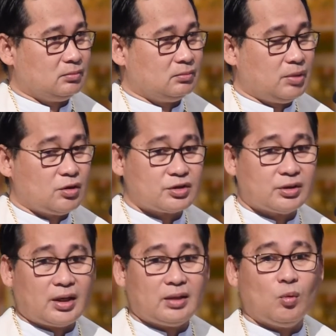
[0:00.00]
because
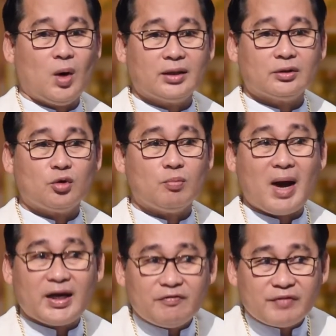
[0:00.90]
they want to
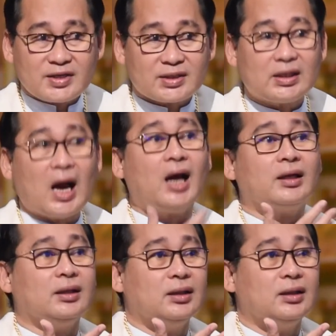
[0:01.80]
manifest God